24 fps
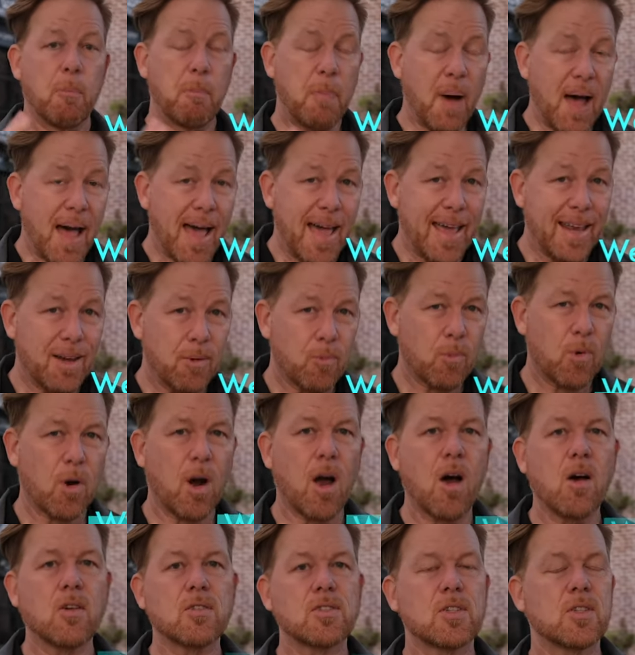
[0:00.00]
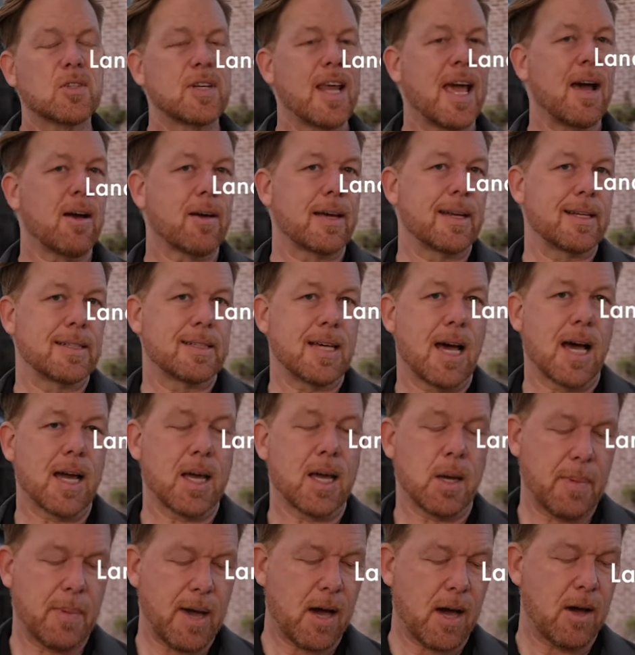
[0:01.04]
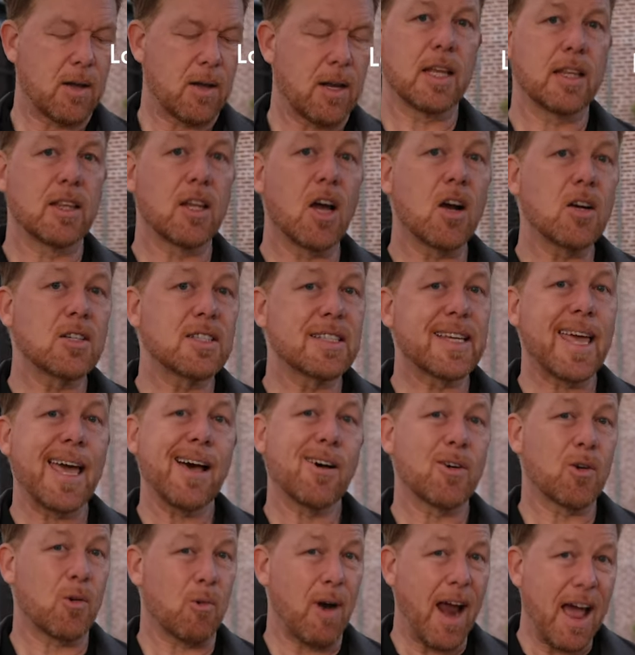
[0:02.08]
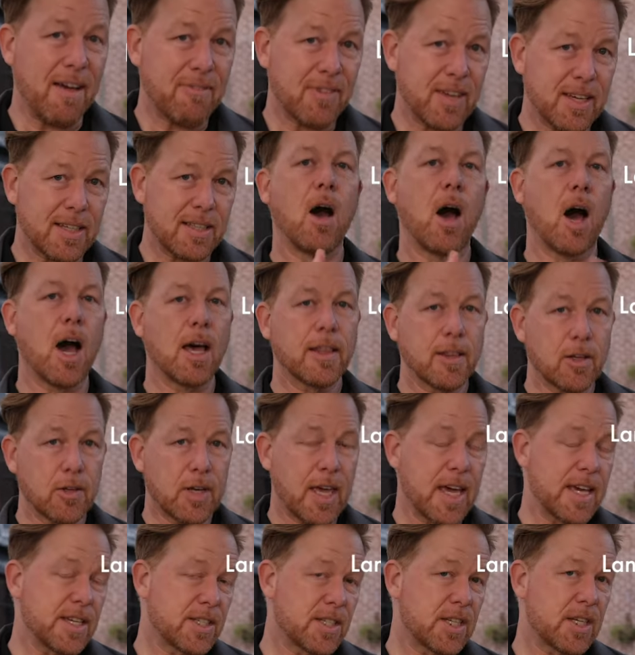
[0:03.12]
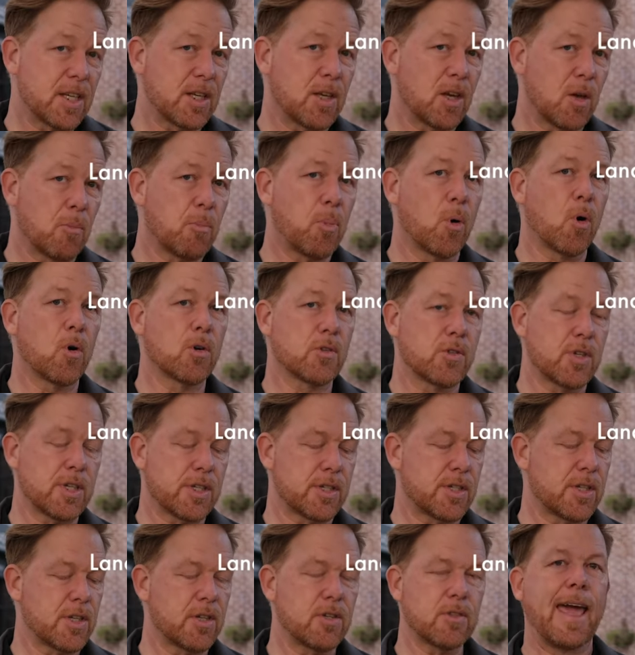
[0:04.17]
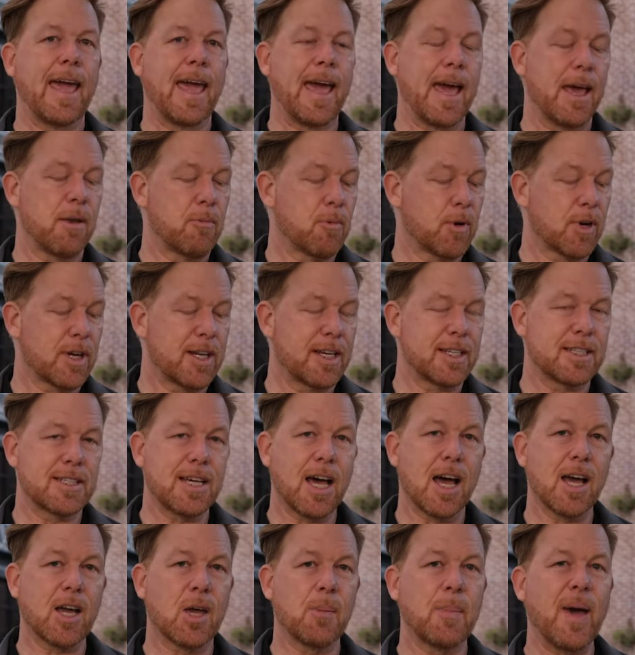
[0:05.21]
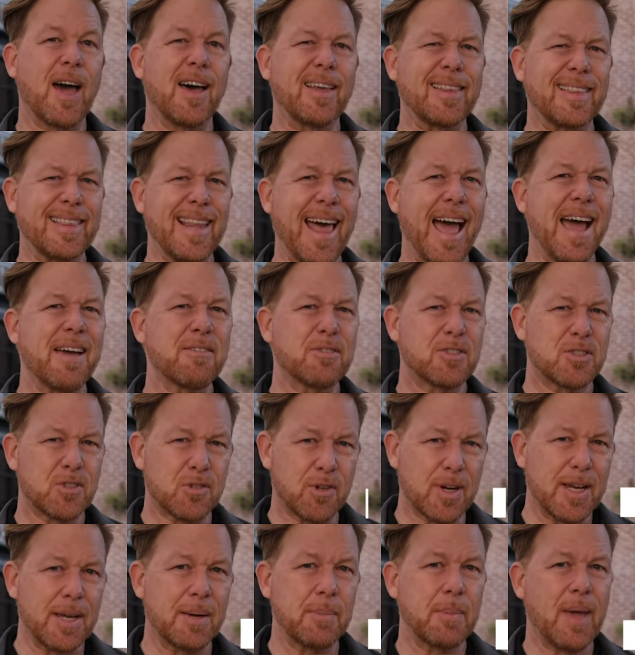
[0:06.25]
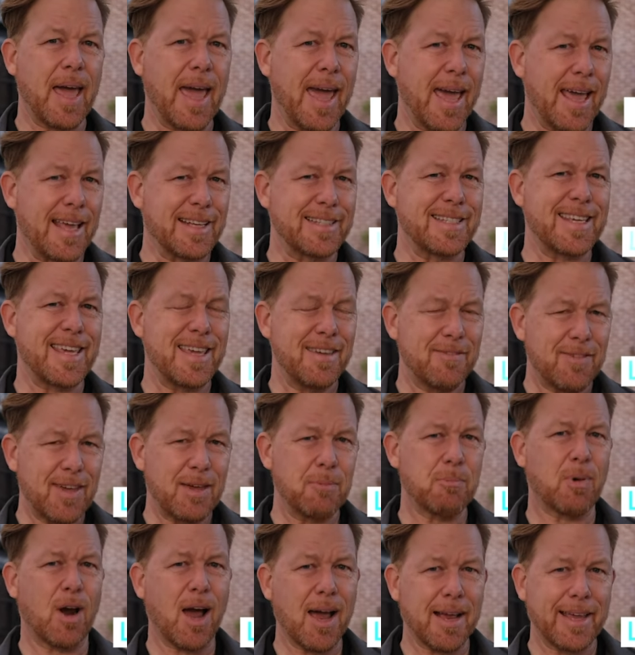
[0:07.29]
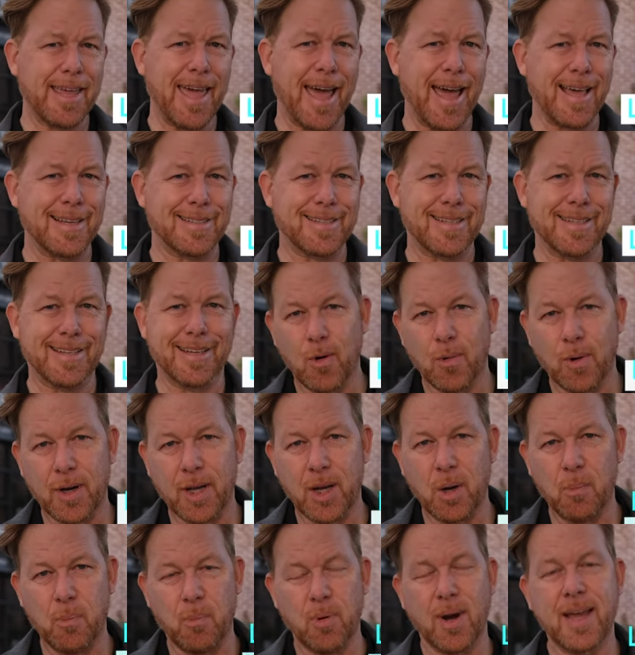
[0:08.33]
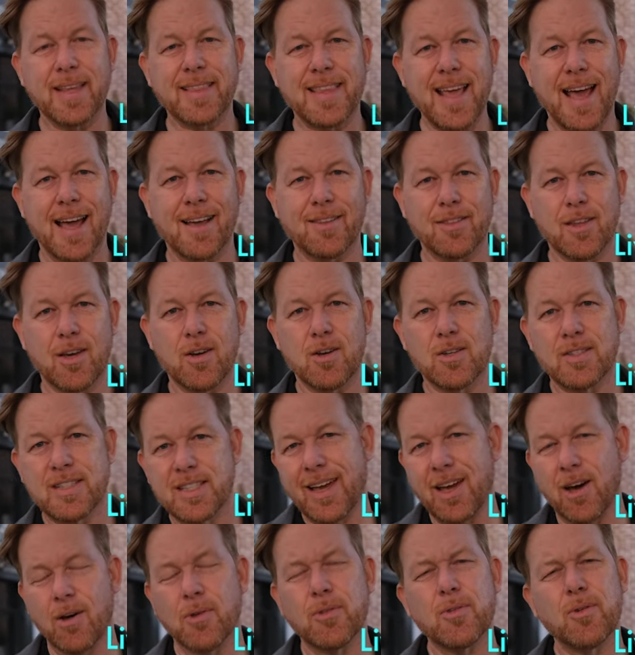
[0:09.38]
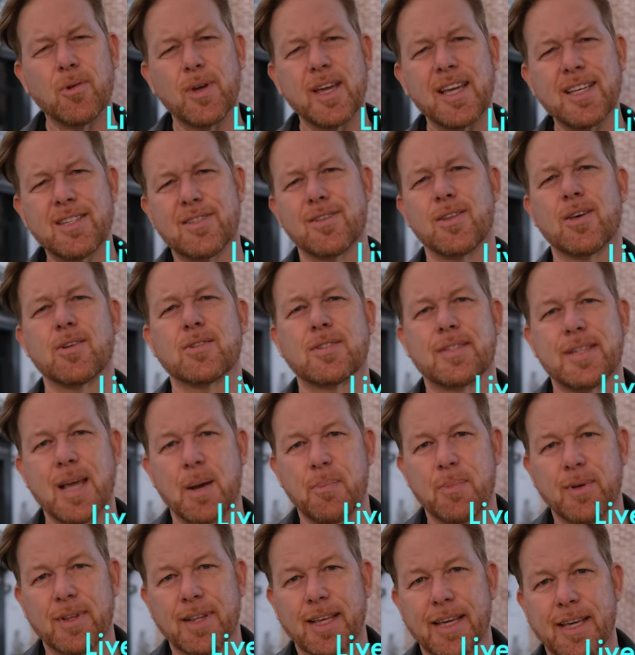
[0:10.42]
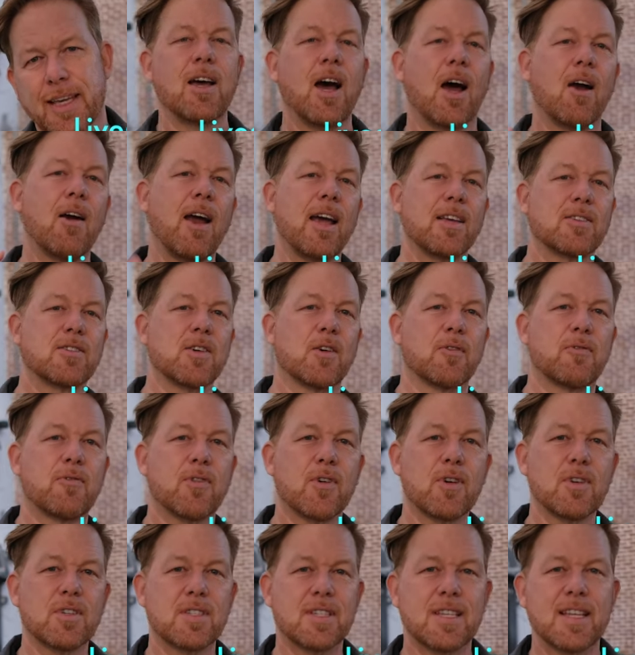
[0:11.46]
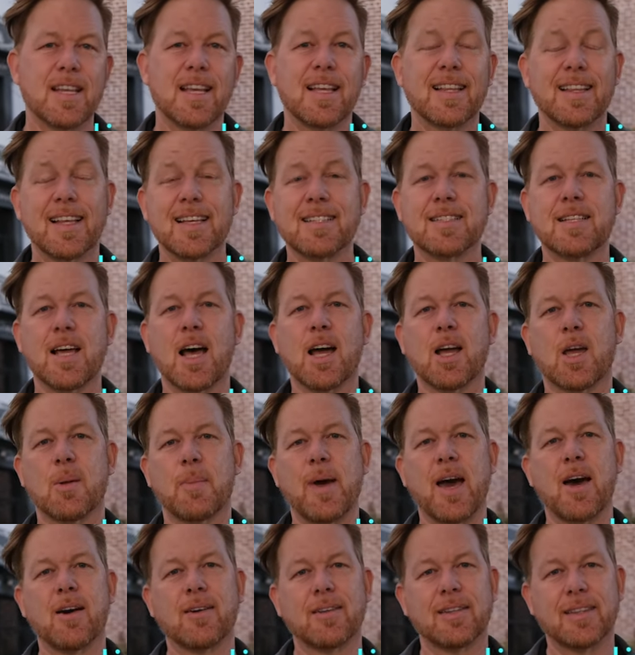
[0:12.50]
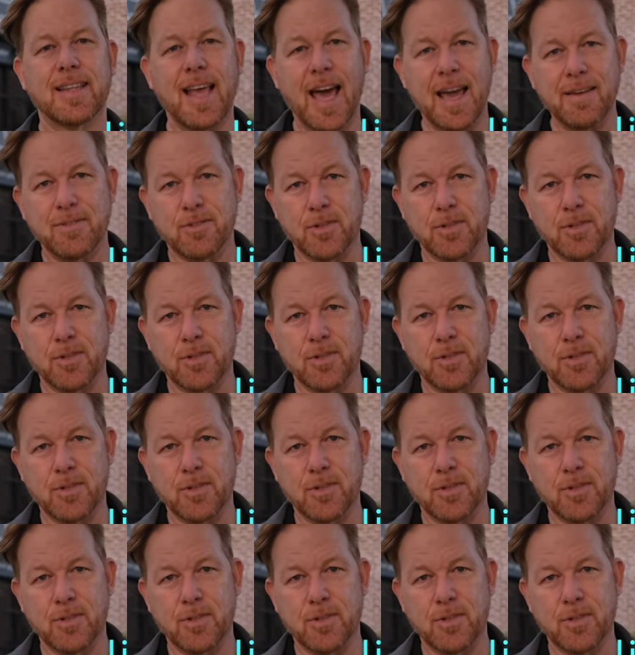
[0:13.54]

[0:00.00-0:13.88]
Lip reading: But we're also now gonna talk about large scale graphics, on location portrait shoot, and we're gonna talk about live stream and TV broadcasting. We're gonna break down those and go through each of those separately. All right, so first, let's talk about live